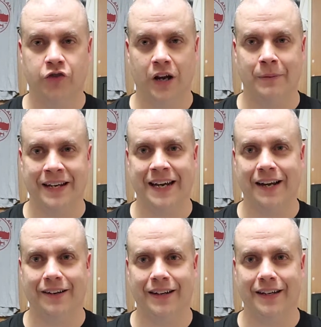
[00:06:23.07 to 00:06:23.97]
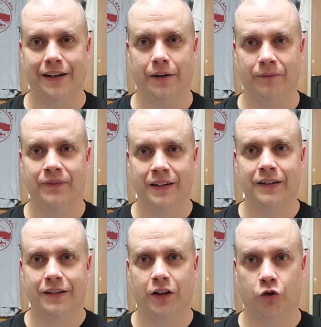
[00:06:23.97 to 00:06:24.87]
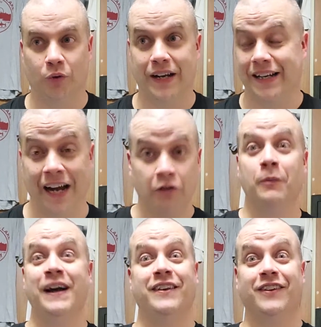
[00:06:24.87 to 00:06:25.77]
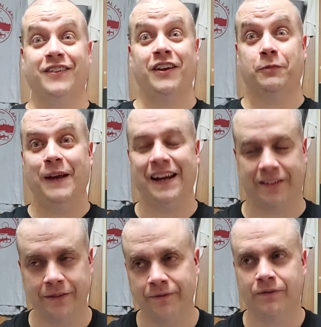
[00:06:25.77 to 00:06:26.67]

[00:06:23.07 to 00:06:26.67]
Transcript: Jamie Candy, um, it was Randy, everybody's a suspect.